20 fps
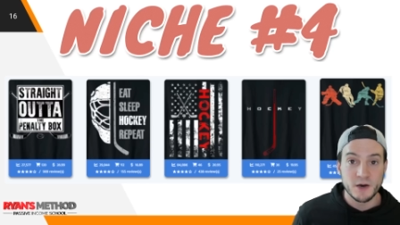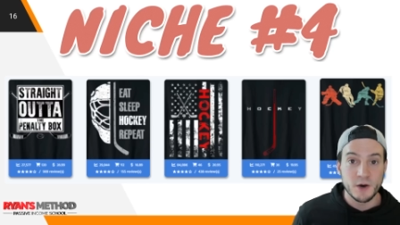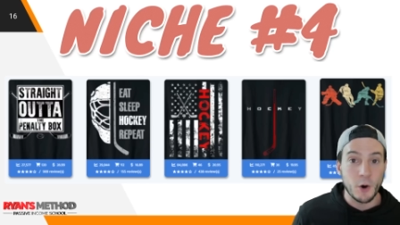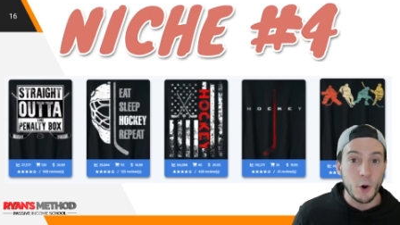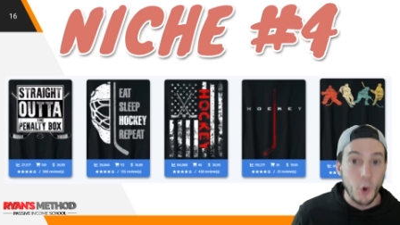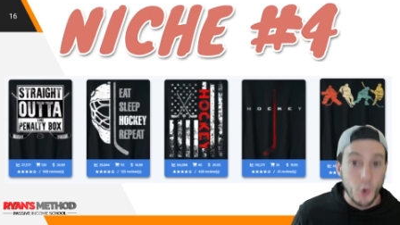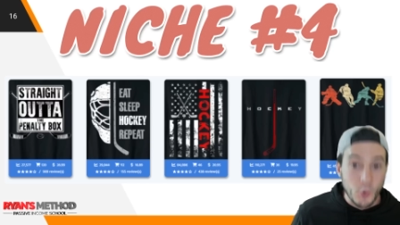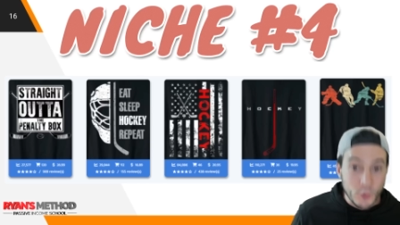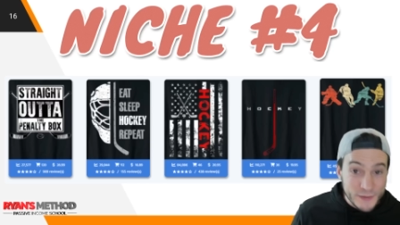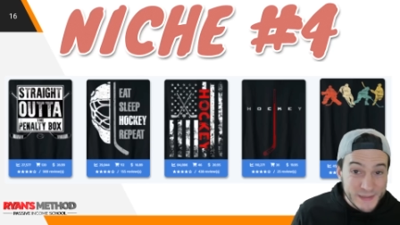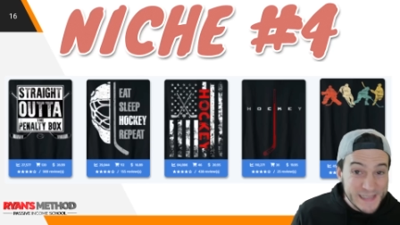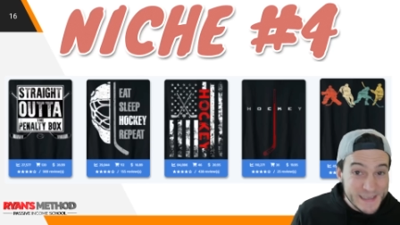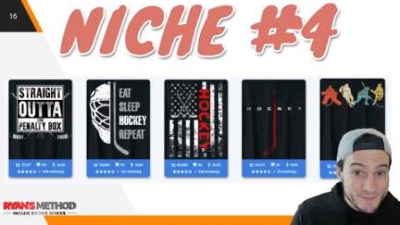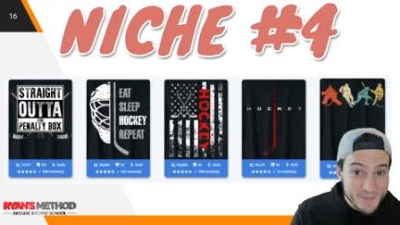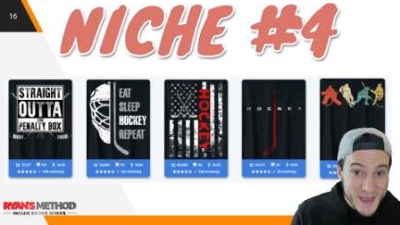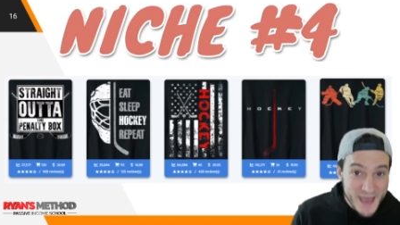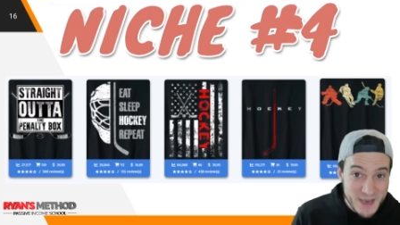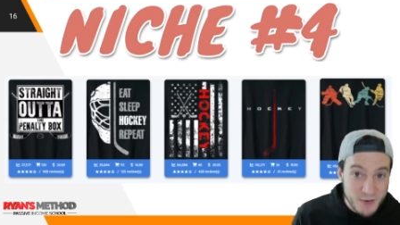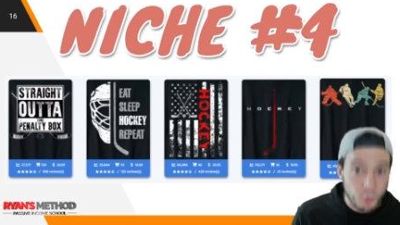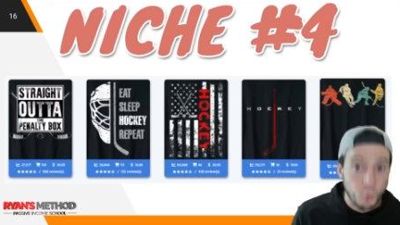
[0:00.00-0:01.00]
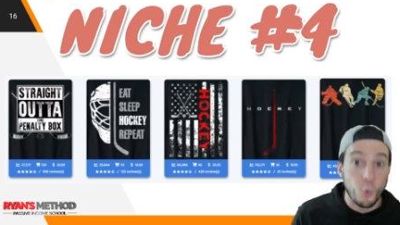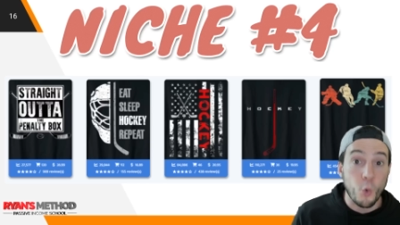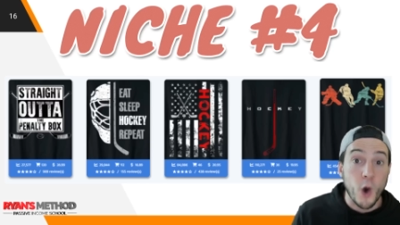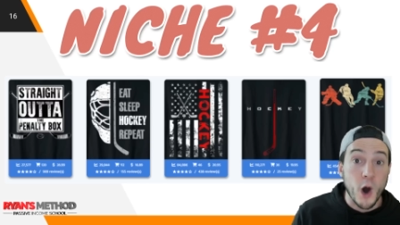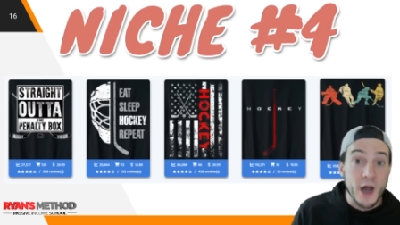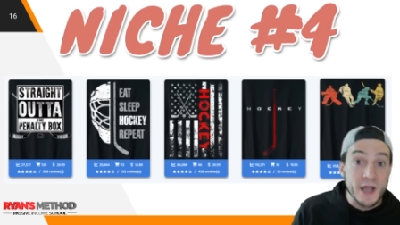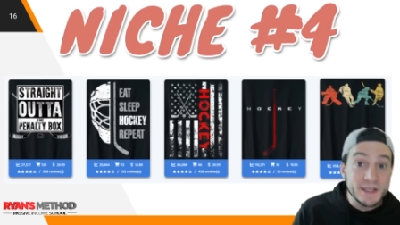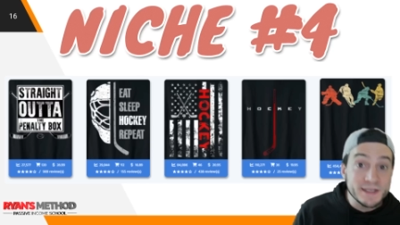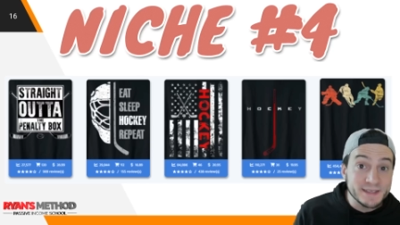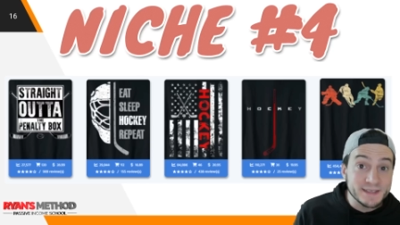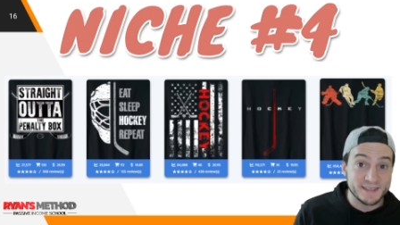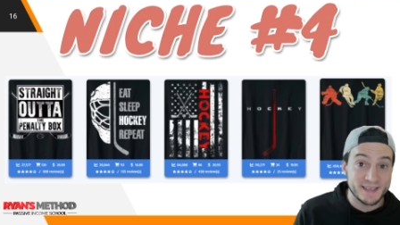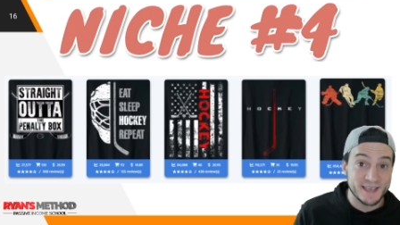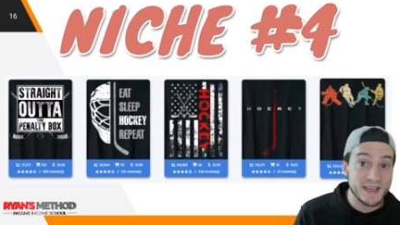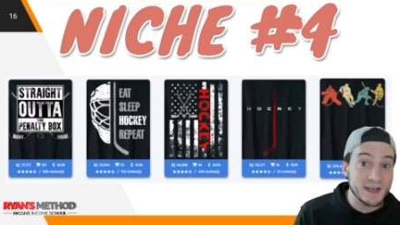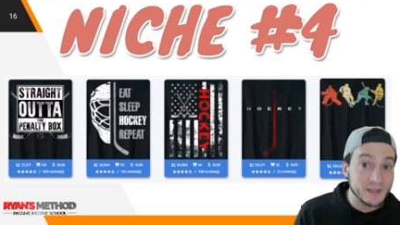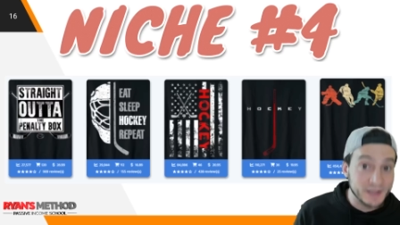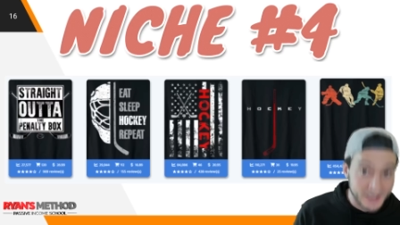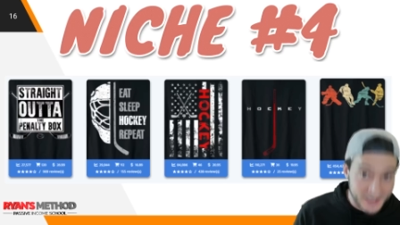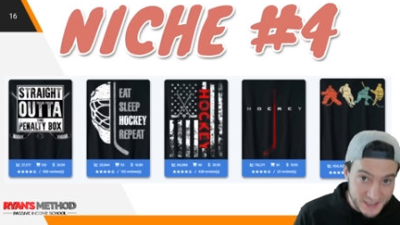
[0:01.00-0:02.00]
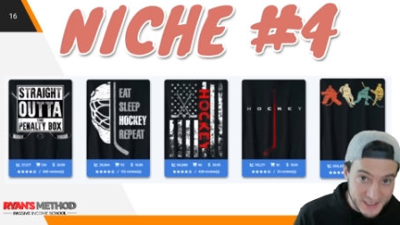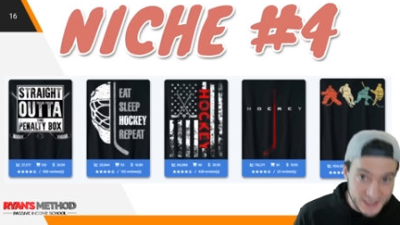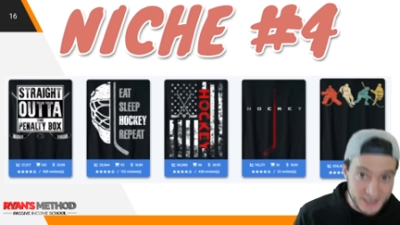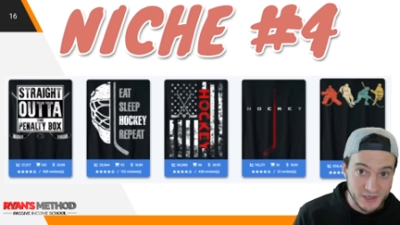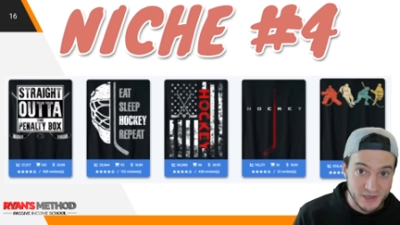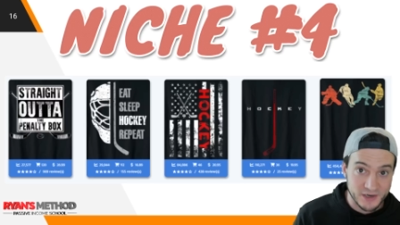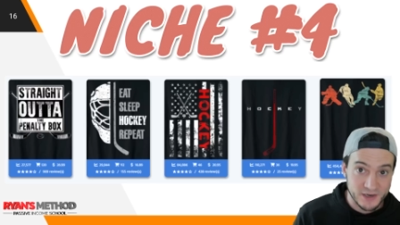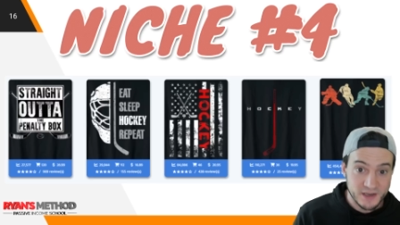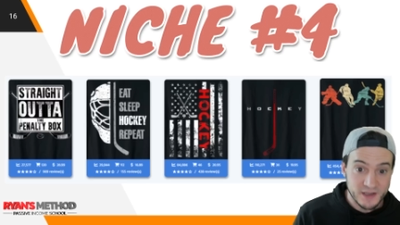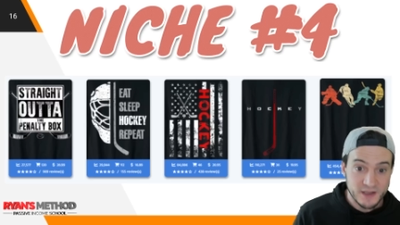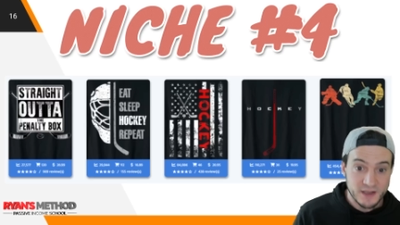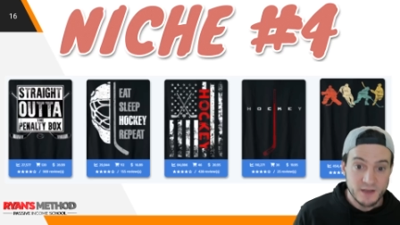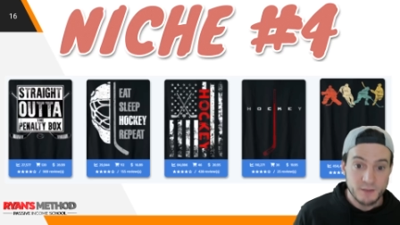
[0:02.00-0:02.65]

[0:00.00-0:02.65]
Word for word: only make one sale a year,